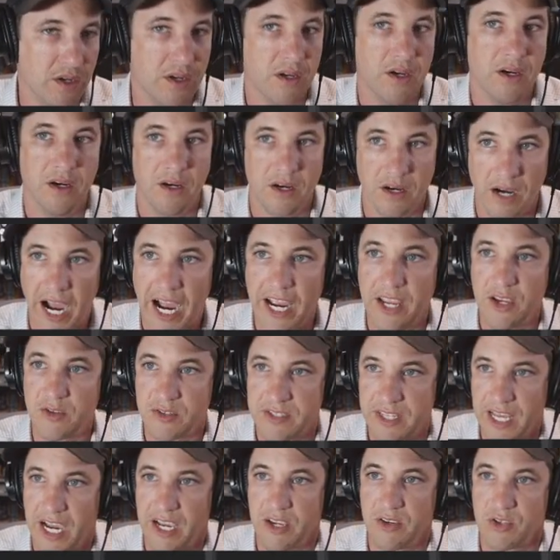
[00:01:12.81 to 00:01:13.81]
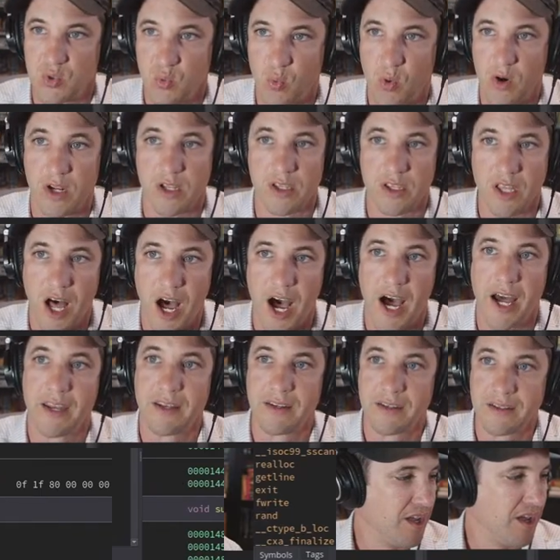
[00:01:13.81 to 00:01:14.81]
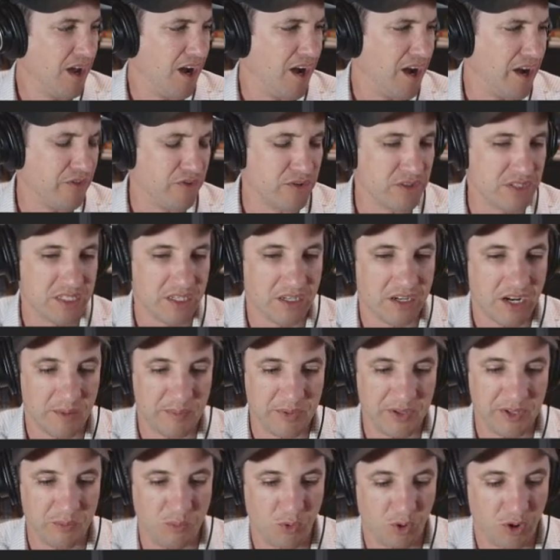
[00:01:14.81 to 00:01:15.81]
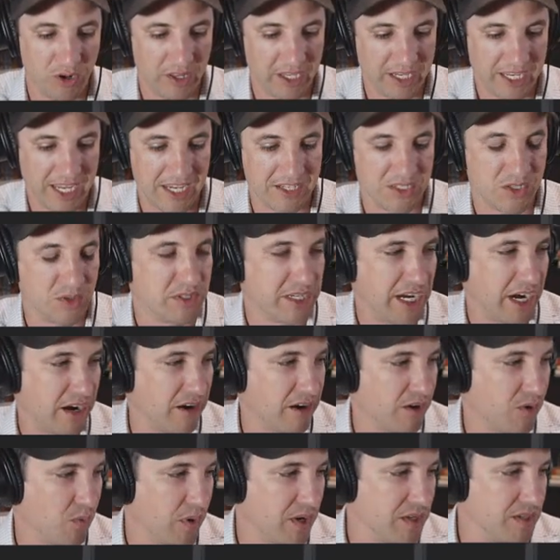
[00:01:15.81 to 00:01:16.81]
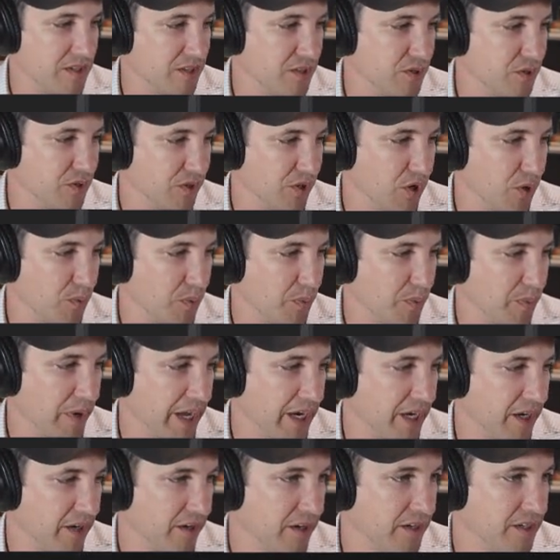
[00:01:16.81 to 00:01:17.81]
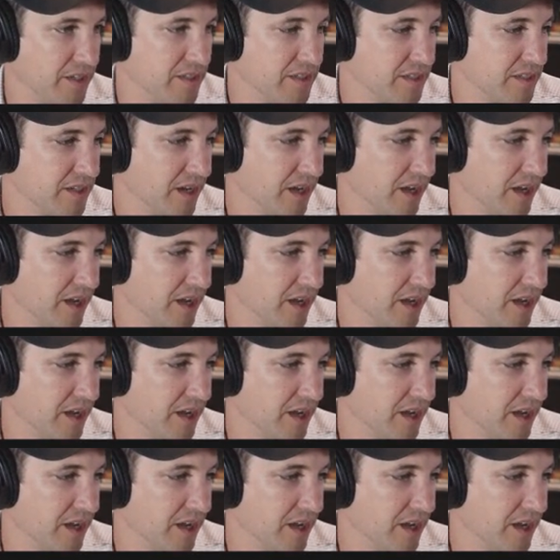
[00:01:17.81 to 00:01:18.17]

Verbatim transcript: Uh, I use that, I use one a lot. Uh, there's a couple of more like esoteric ways that you can open binaries.